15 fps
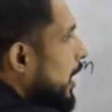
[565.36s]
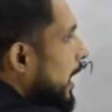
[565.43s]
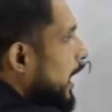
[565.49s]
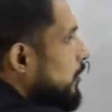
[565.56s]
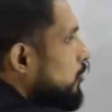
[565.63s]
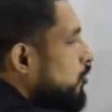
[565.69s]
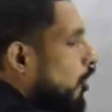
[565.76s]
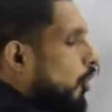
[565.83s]

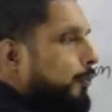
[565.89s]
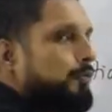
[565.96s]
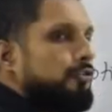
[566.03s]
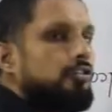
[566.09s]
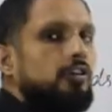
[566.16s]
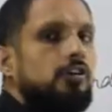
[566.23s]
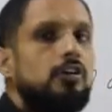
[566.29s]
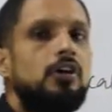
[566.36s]

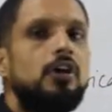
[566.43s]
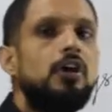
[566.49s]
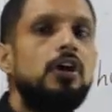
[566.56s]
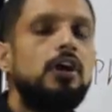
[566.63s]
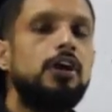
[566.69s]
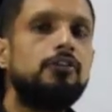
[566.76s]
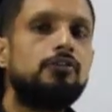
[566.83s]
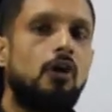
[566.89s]
adsorption
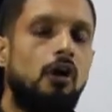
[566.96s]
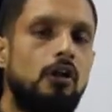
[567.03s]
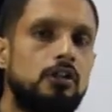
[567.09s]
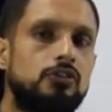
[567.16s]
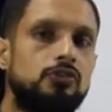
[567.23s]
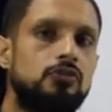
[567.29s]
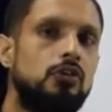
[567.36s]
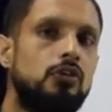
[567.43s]
is
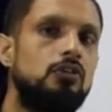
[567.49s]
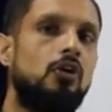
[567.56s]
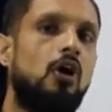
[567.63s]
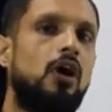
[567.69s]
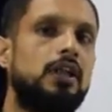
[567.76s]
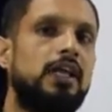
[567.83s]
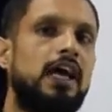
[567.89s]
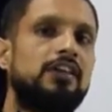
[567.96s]
also
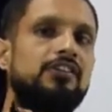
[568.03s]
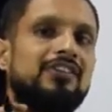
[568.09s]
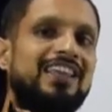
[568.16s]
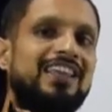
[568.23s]
known as